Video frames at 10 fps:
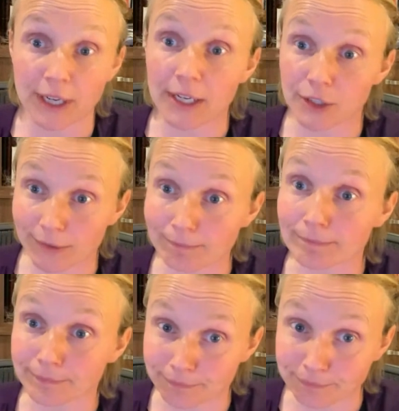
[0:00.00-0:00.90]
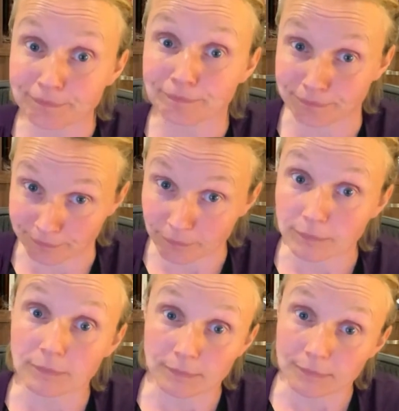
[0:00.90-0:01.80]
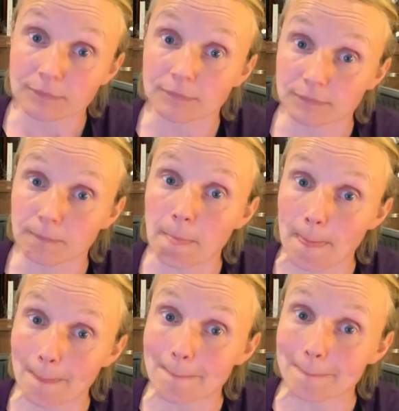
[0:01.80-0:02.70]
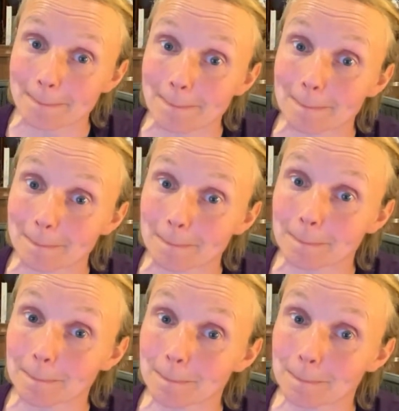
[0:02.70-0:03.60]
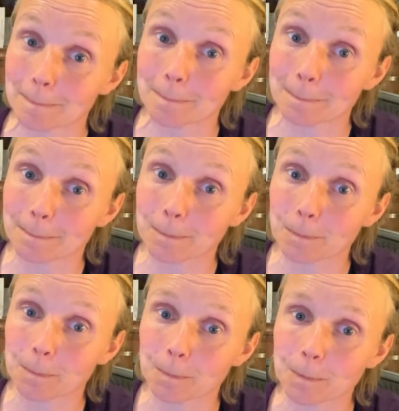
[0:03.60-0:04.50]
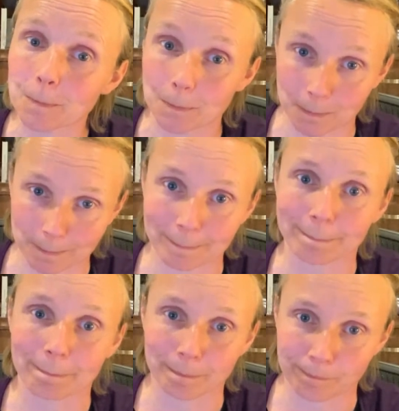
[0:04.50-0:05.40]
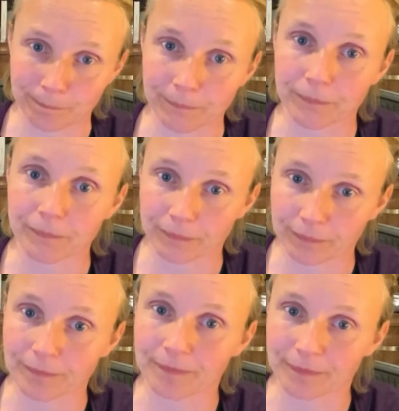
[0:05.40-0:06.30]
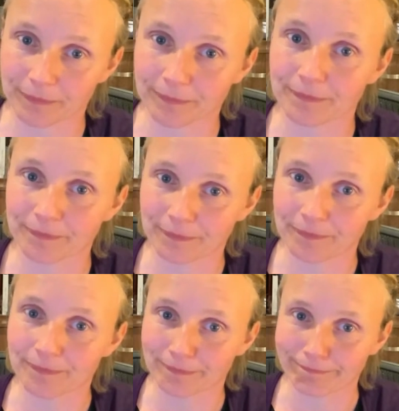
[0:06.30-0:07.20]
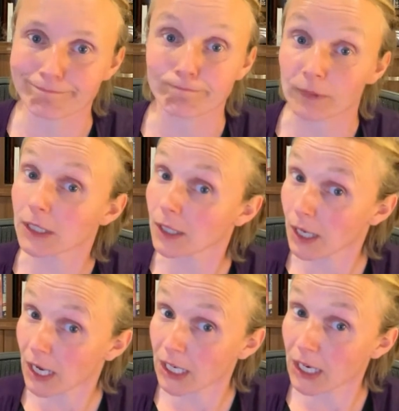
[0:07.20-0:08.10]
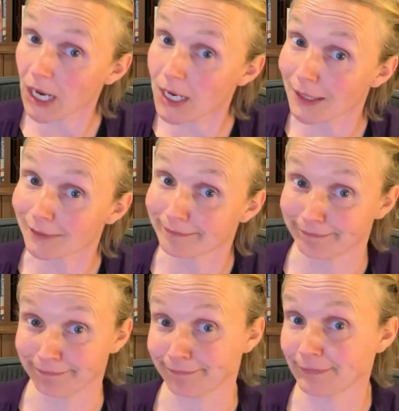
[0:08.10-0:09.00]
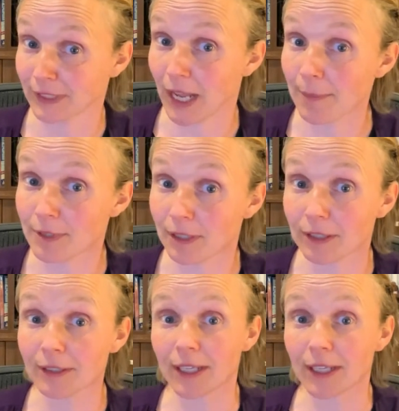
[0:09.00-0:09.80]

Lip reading: because the other thing we have as a club is obviously we talk about this sort of stuff to children about electric cars. So maybe there's a segue that we can bring in with that. That's cool.